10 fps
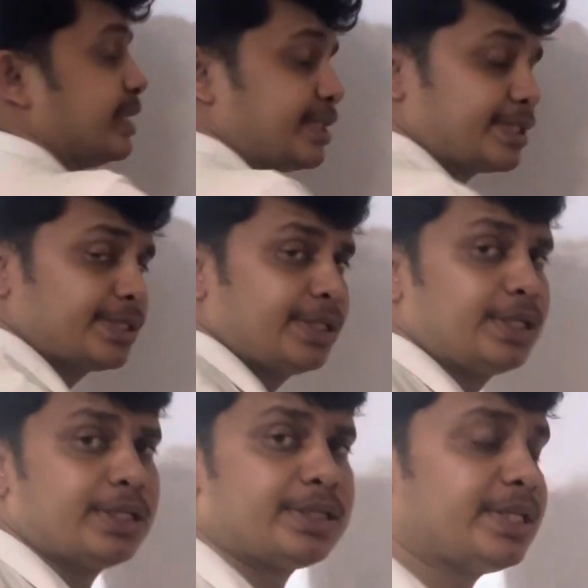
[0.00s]
this?
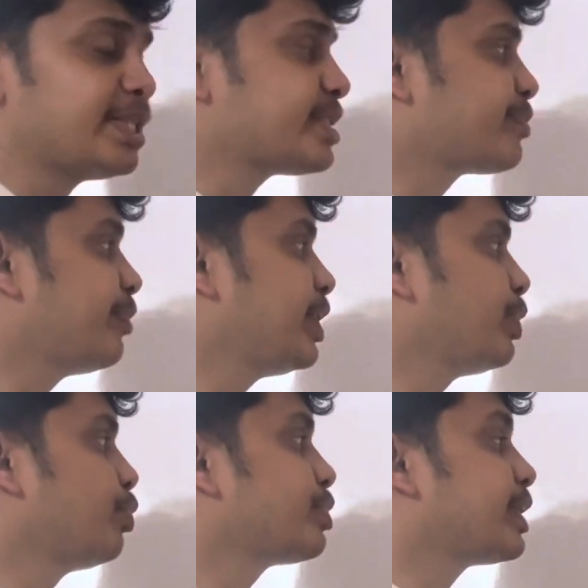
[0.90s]
This we
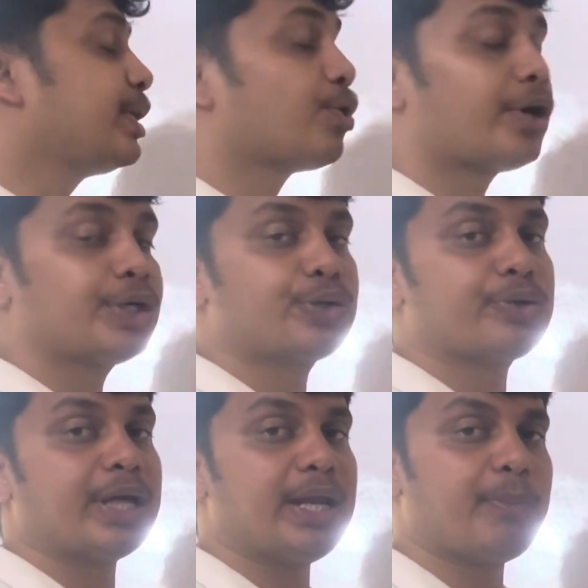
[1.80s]
use in order to
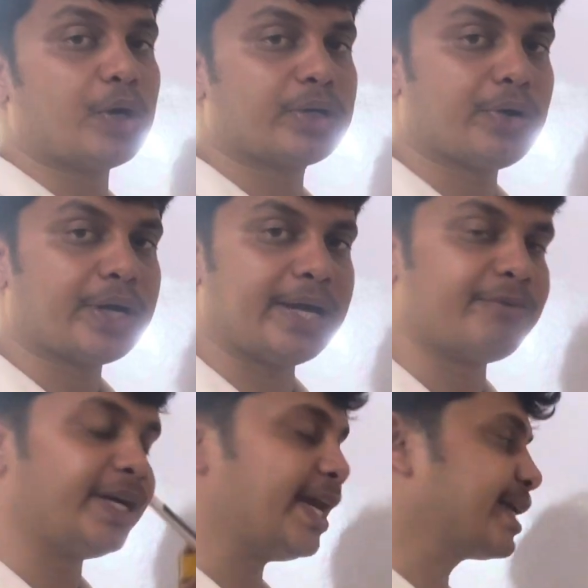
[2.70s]
tell about our
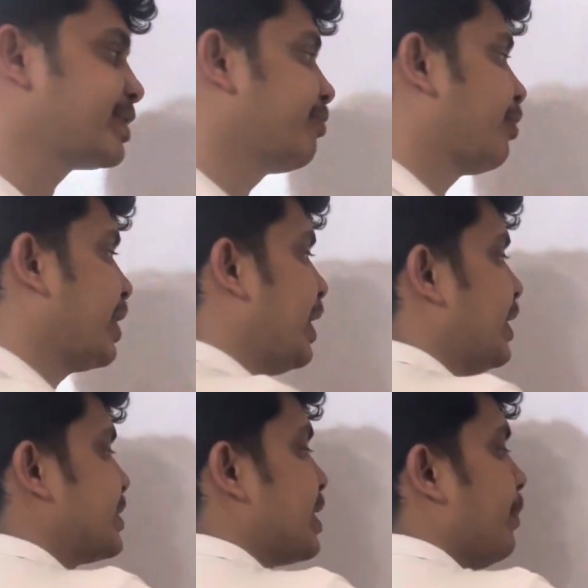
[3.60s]
everyday action. For
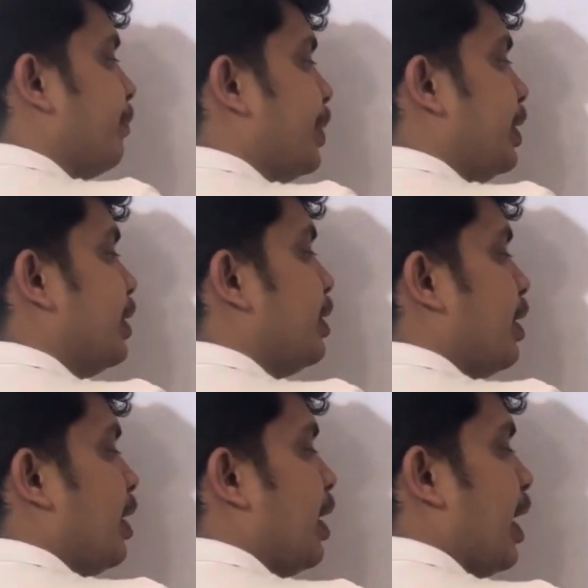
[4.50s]
example,
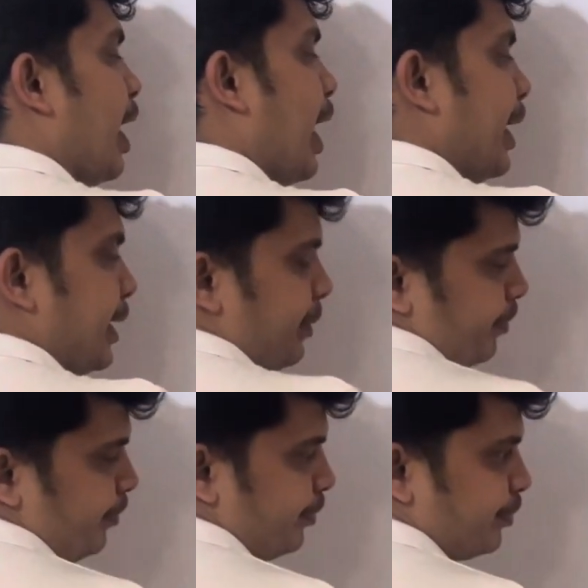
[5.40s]
I,
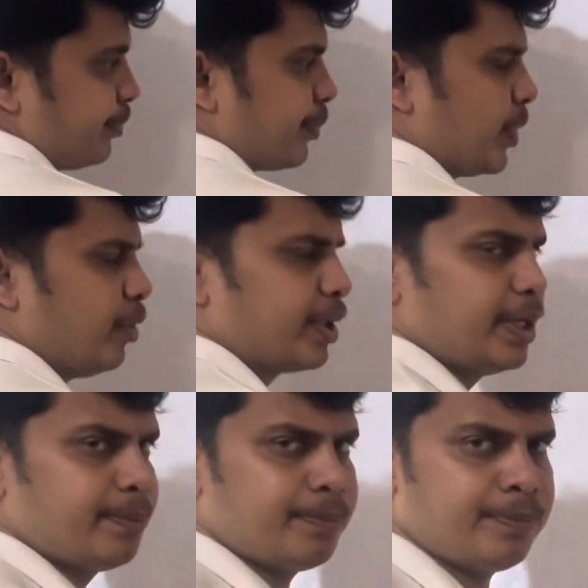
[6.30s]

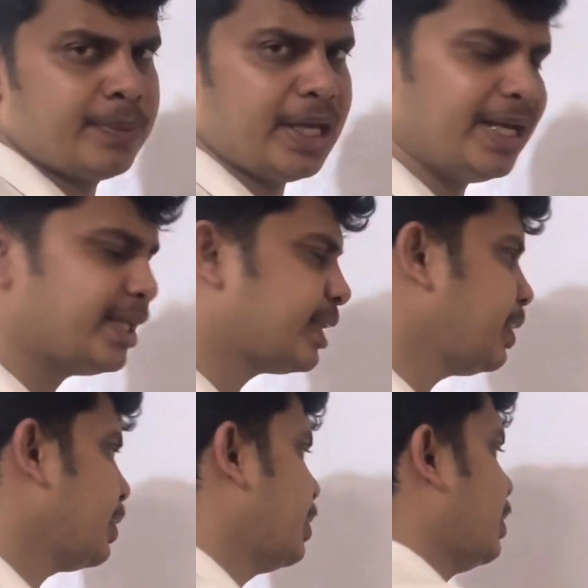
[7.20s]
okay,
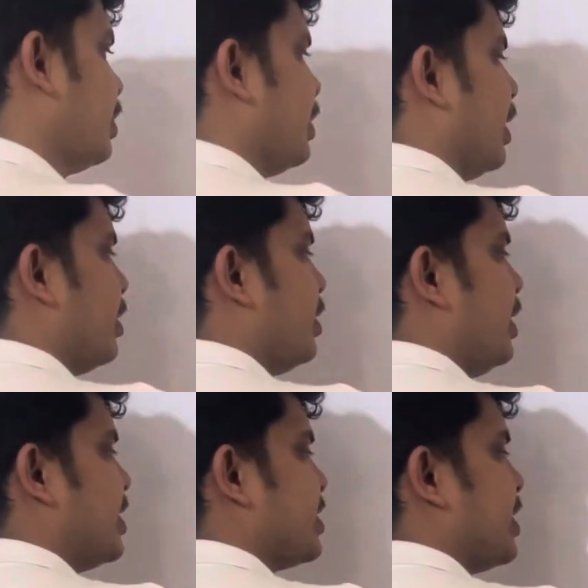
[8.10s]
anything, Yeah,
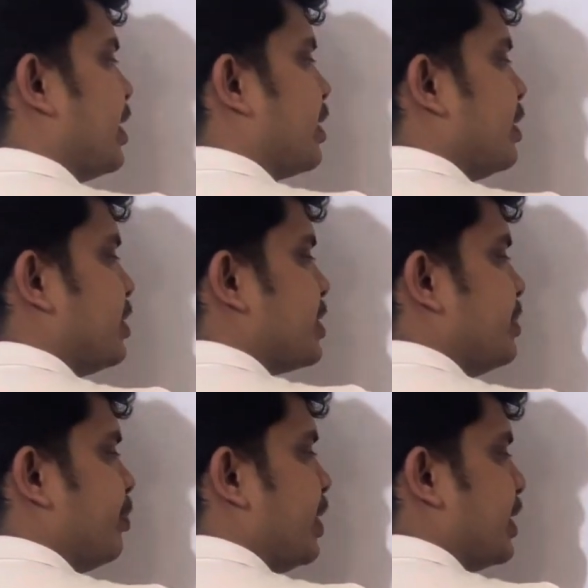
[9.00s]
let's take the
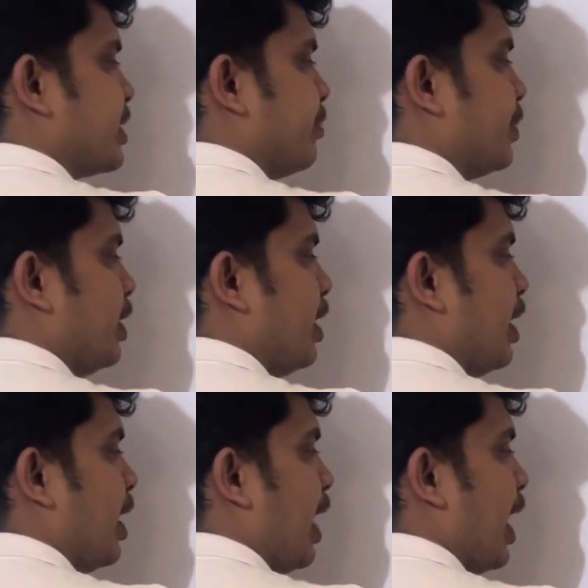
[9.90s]
simple example.
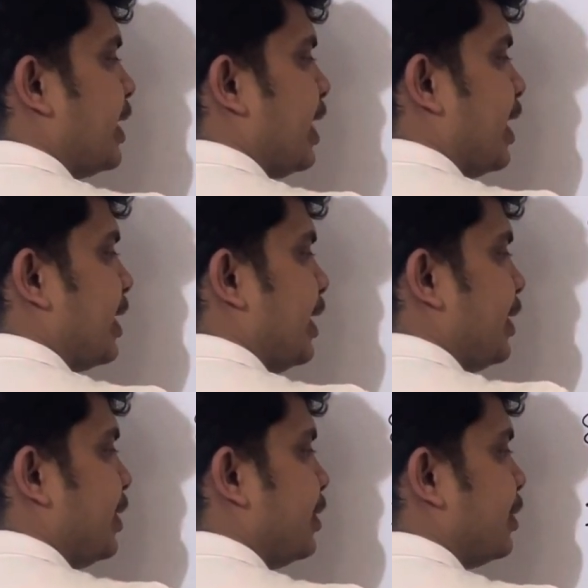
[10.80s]
I
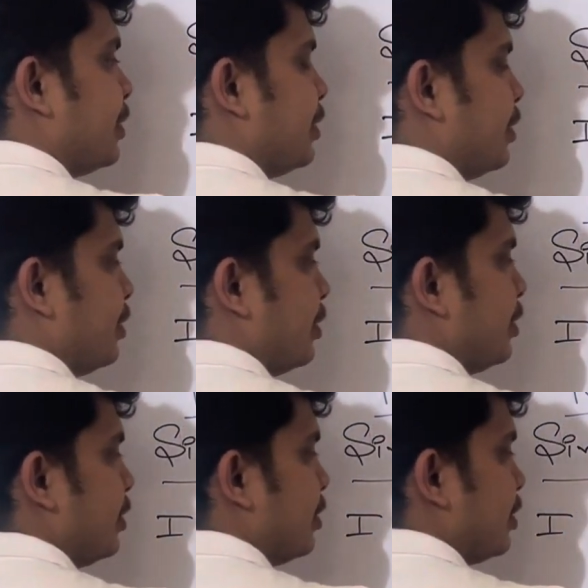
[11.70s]
attend
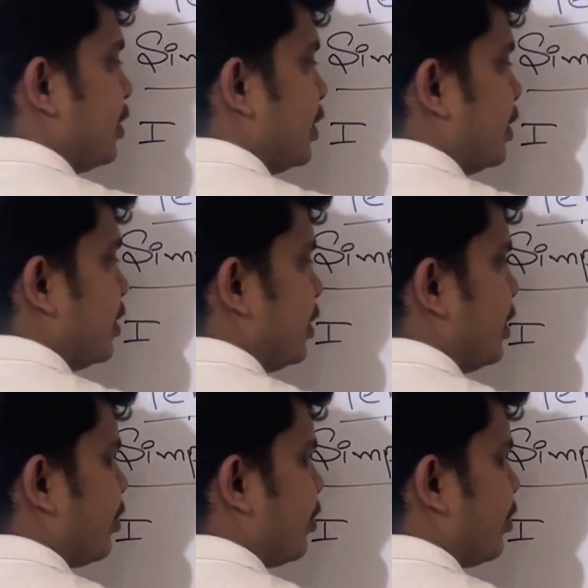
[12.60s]
the, you